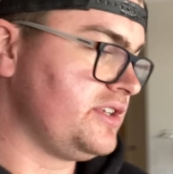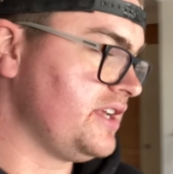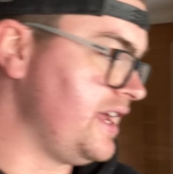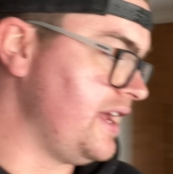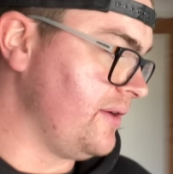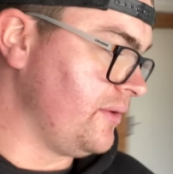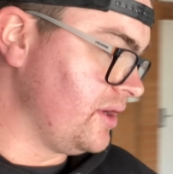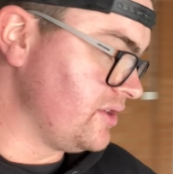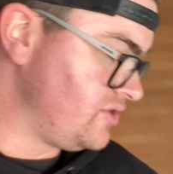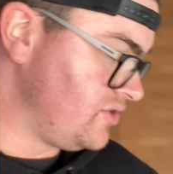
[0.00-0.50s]

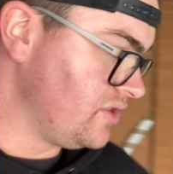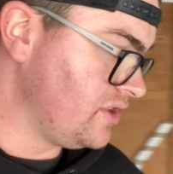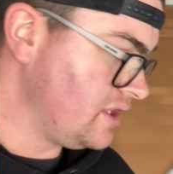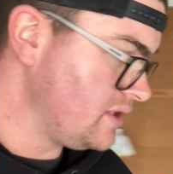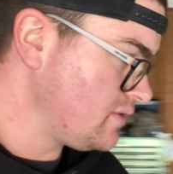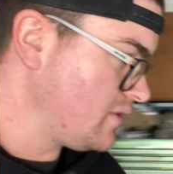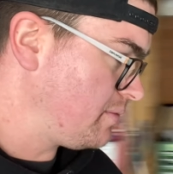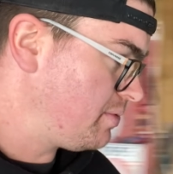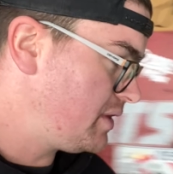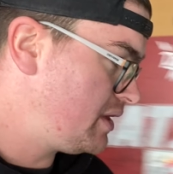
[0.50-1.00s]
yeah, as soon
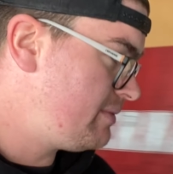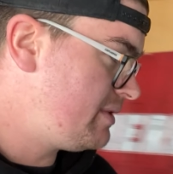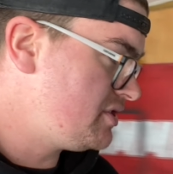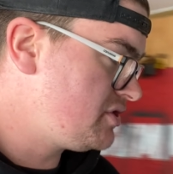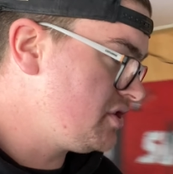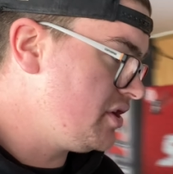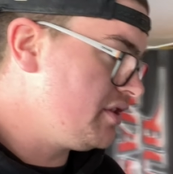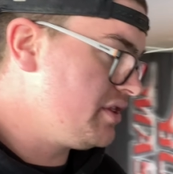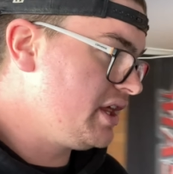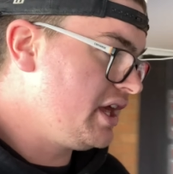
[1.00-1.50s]
as we've pretty
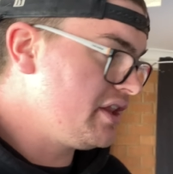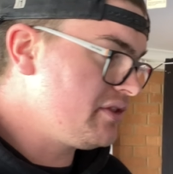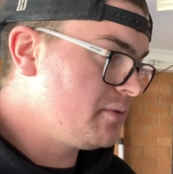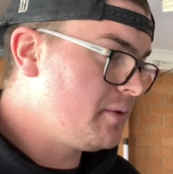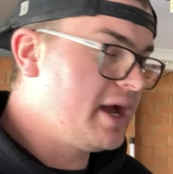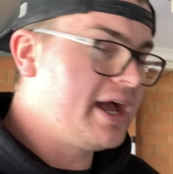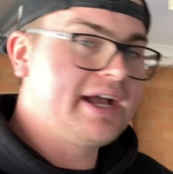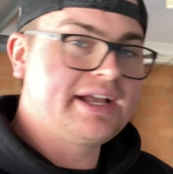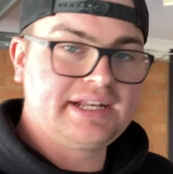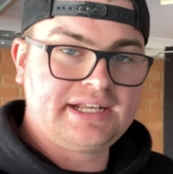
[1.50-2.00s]
much got the other
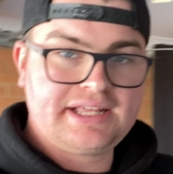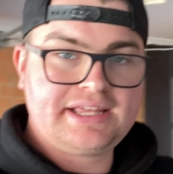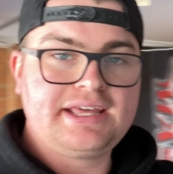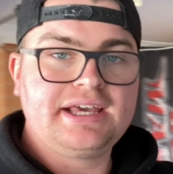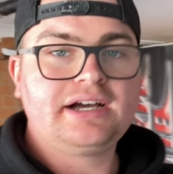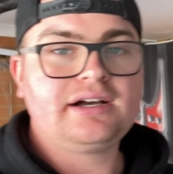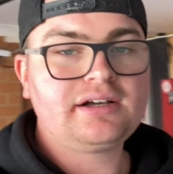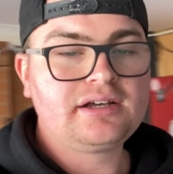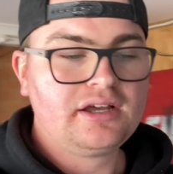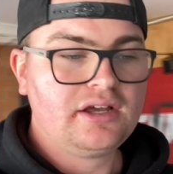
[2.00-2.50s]
wagon
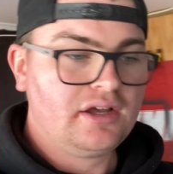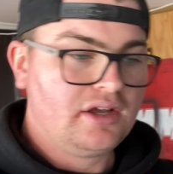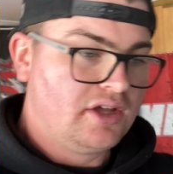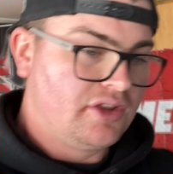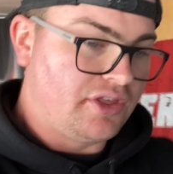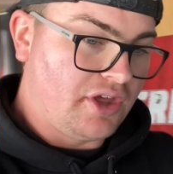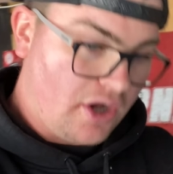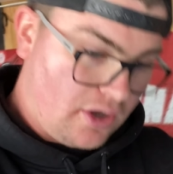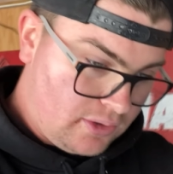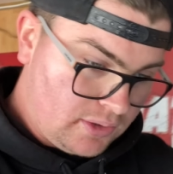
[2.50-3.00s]
here,
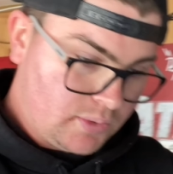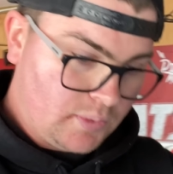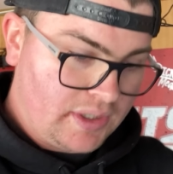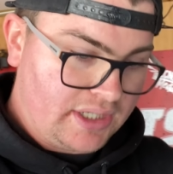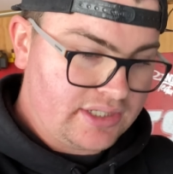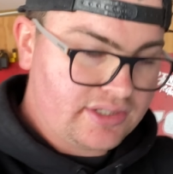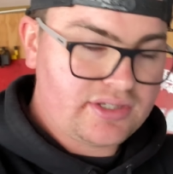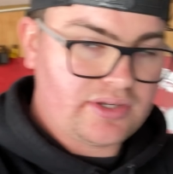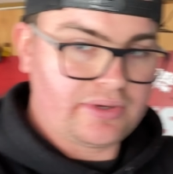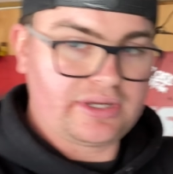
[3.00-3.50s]
the old
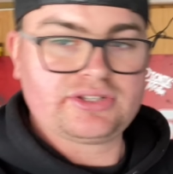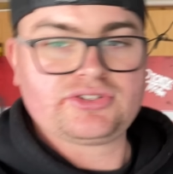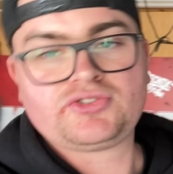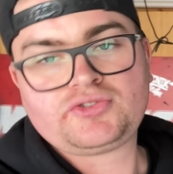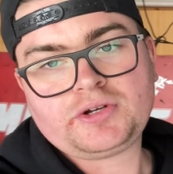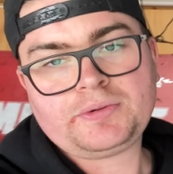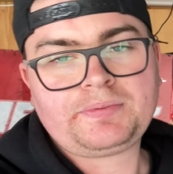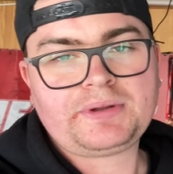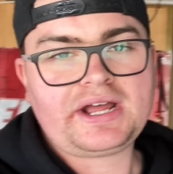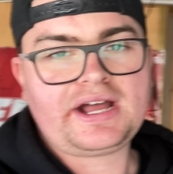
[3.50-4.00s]
one, so we can
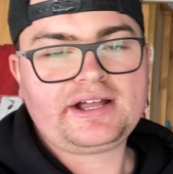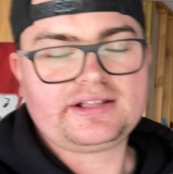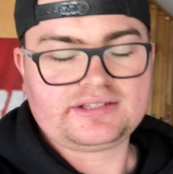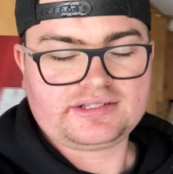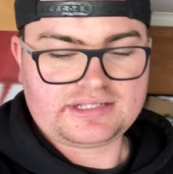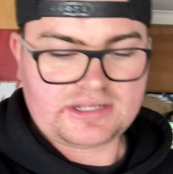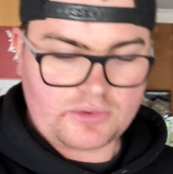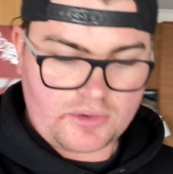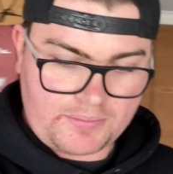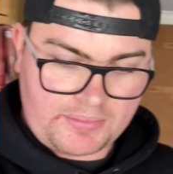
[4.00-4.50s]
strip it out and
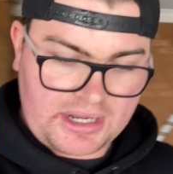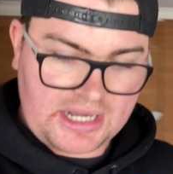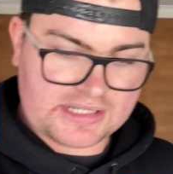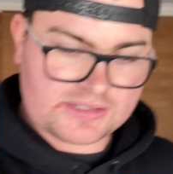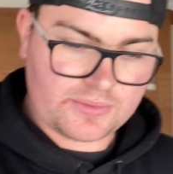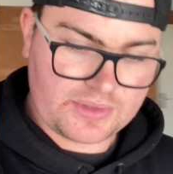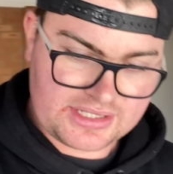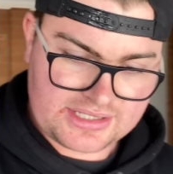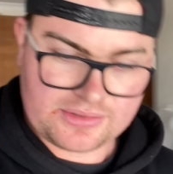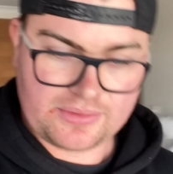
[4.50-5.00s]
see what
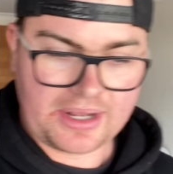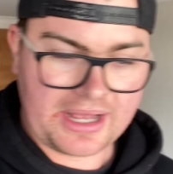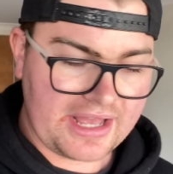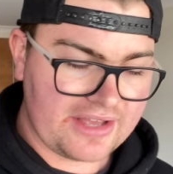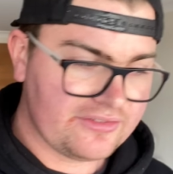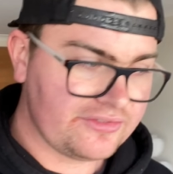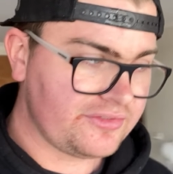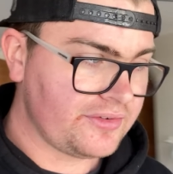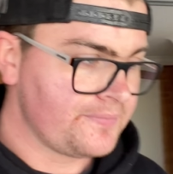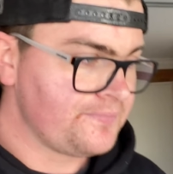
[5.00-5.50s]
parts we still
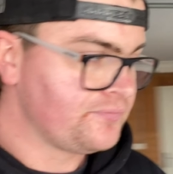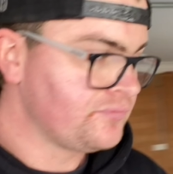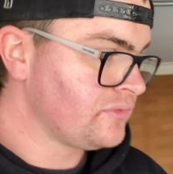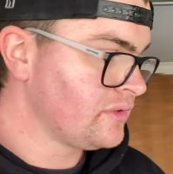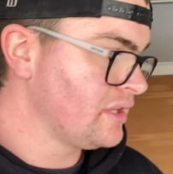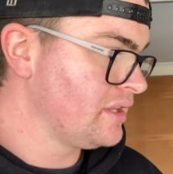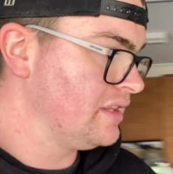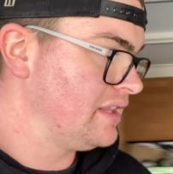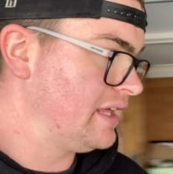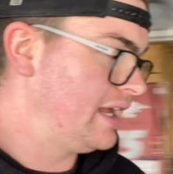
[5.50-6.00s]
have,
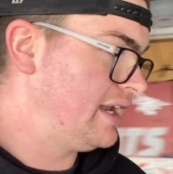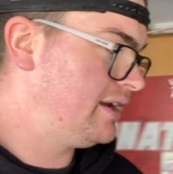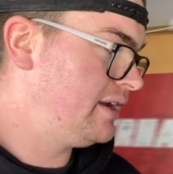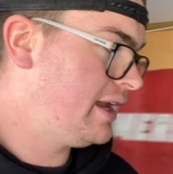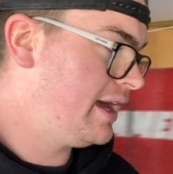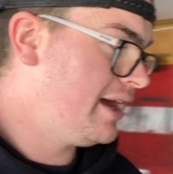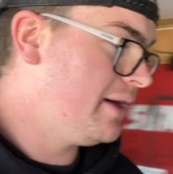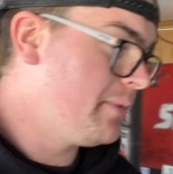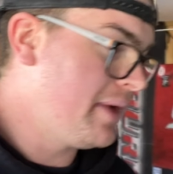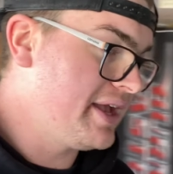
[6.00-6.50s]

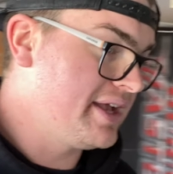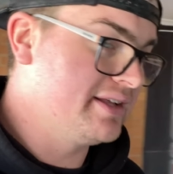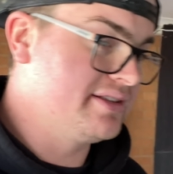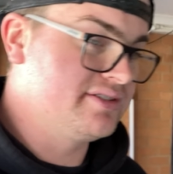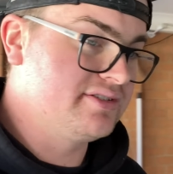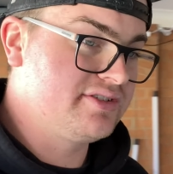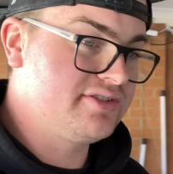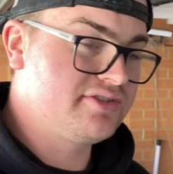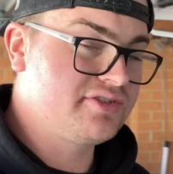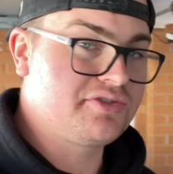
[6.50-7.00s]
then we
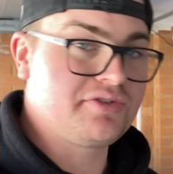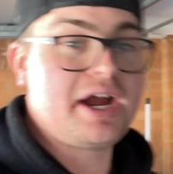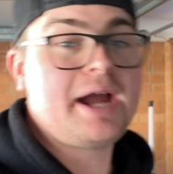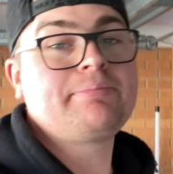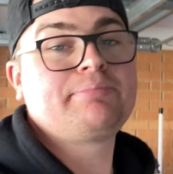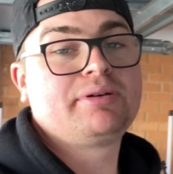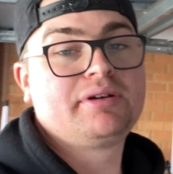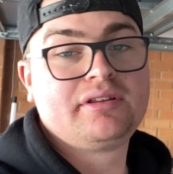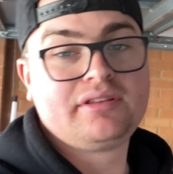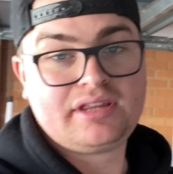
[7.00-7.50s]
can
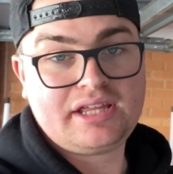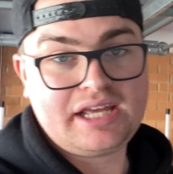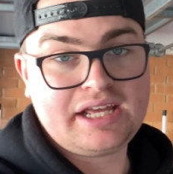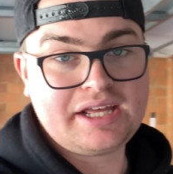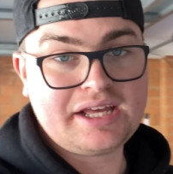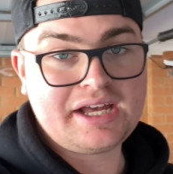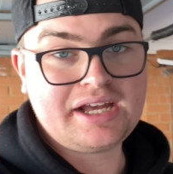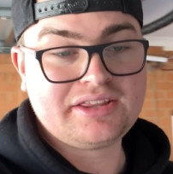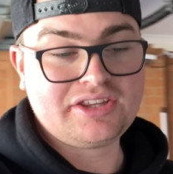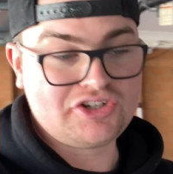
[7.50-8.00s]
scrap
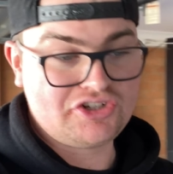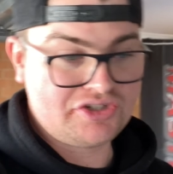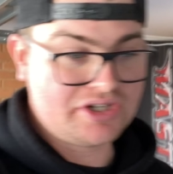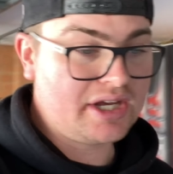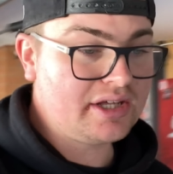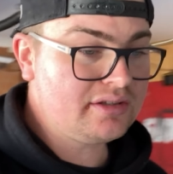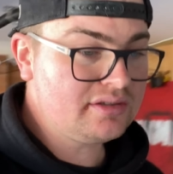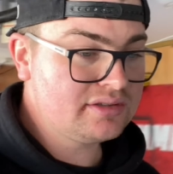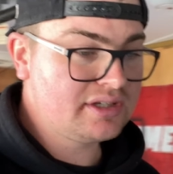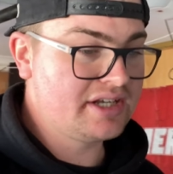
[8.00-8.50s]
the
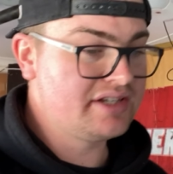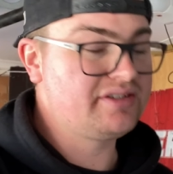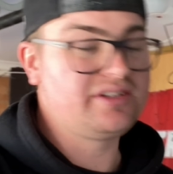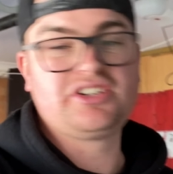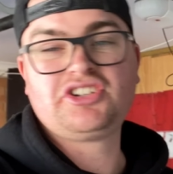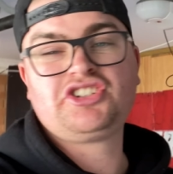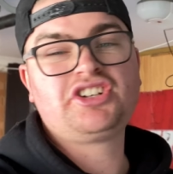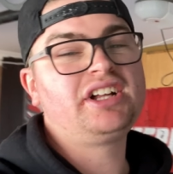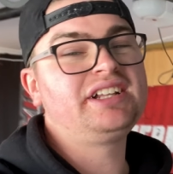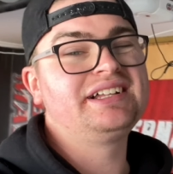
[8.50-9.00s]
shell, because
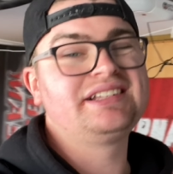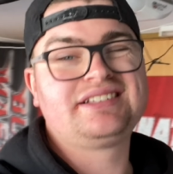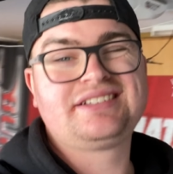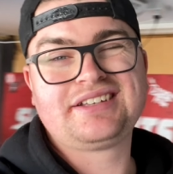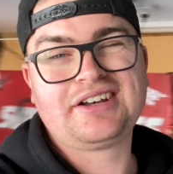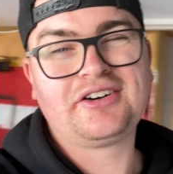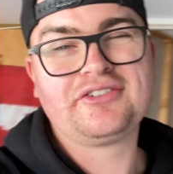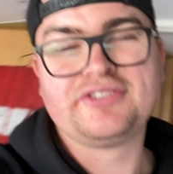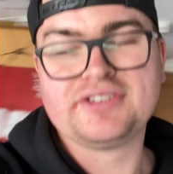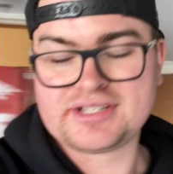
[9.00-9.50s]
the shell
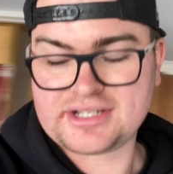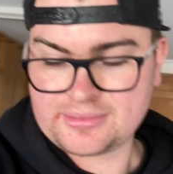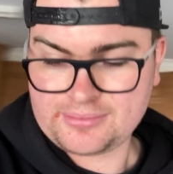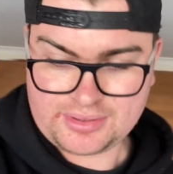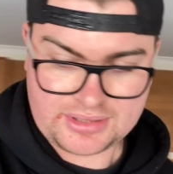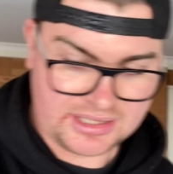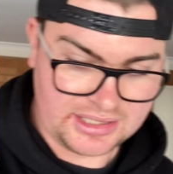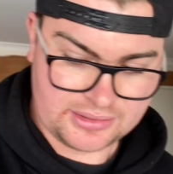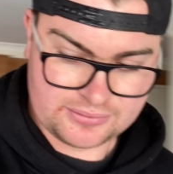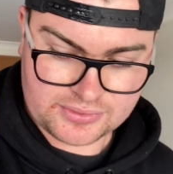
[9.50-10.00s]
itself is
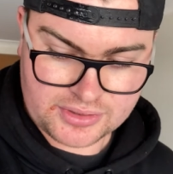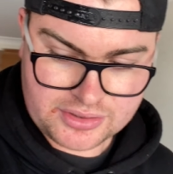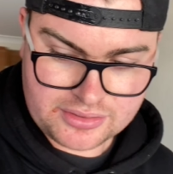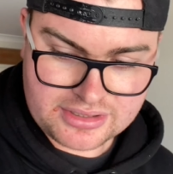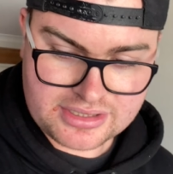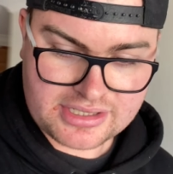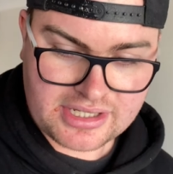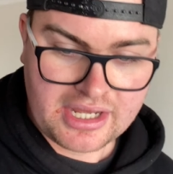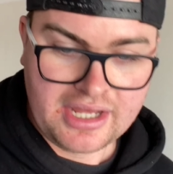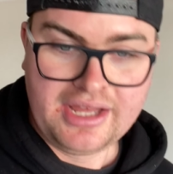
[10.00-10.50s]
completely
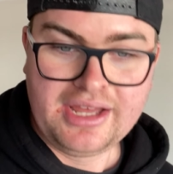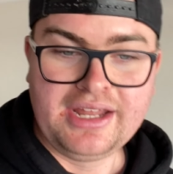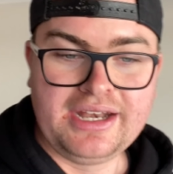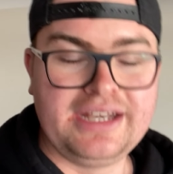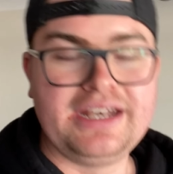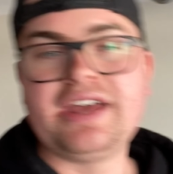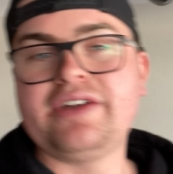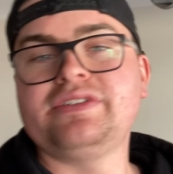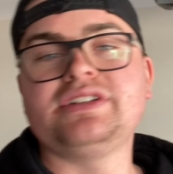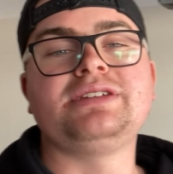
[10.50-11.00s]
ruined,
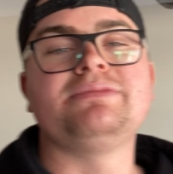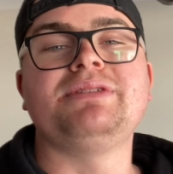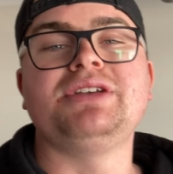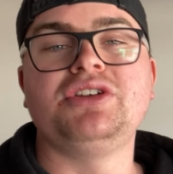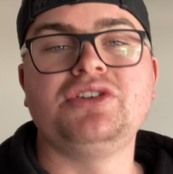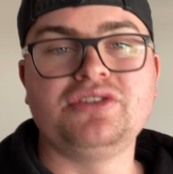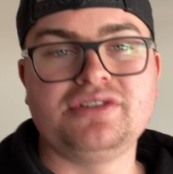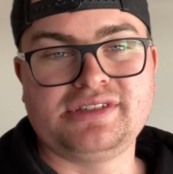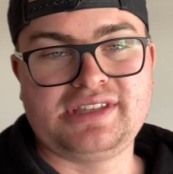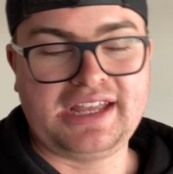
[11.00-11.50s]
never to be
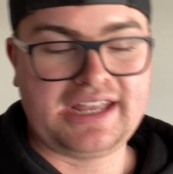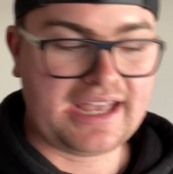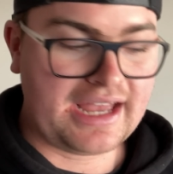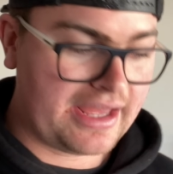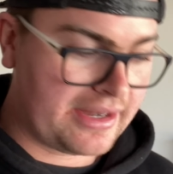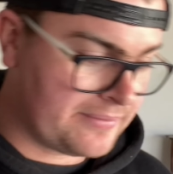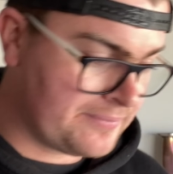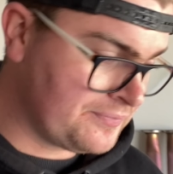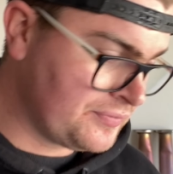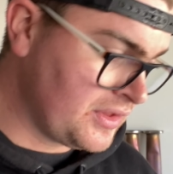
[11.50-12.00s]
used
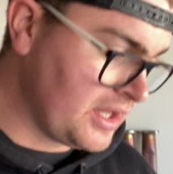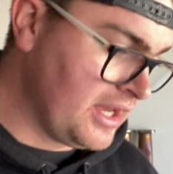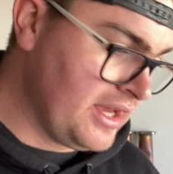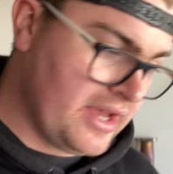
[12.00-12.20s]
again.